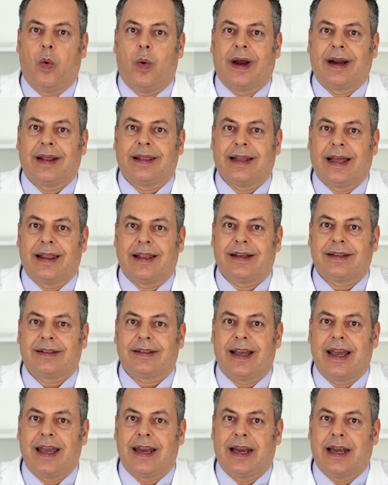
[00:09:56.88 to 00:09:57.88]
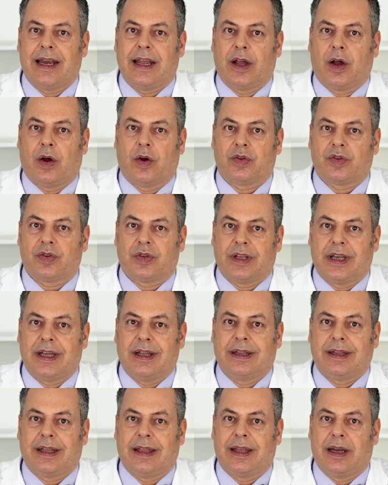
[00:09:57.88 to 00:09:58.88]
There is an understanding and
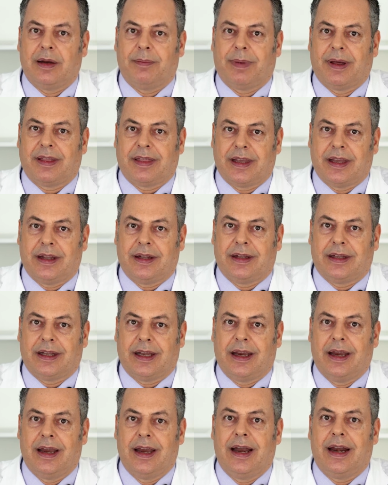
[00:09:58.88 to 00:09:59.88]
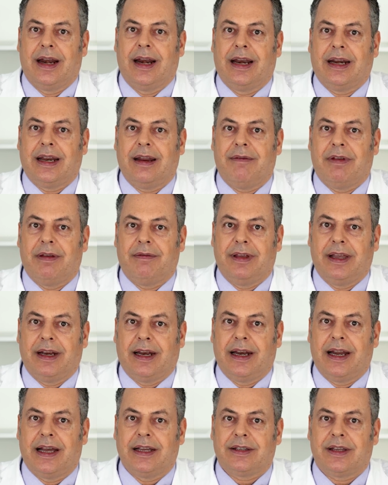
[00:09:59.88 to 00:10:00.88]
acceptance through the exchange of
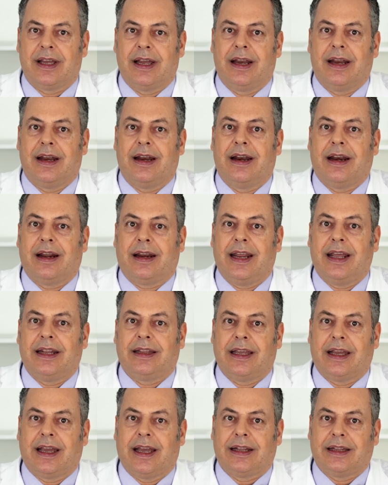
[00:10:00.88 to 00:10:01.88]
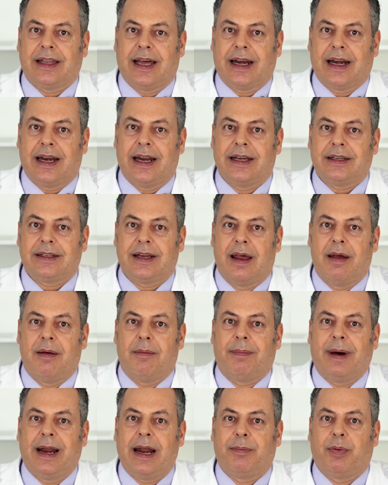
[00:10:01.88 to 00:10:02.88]
information between
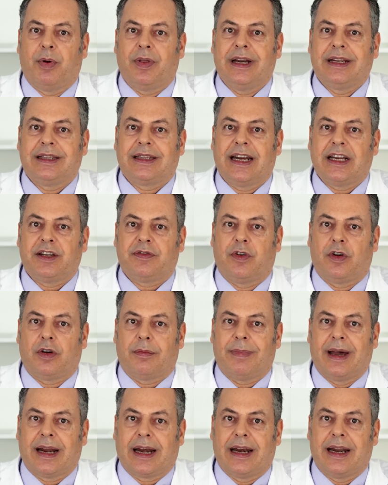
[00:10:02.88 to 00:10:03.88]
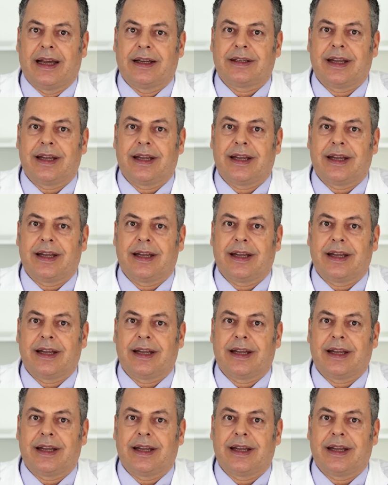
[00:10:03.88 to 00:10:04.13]
both cerebral hemispheres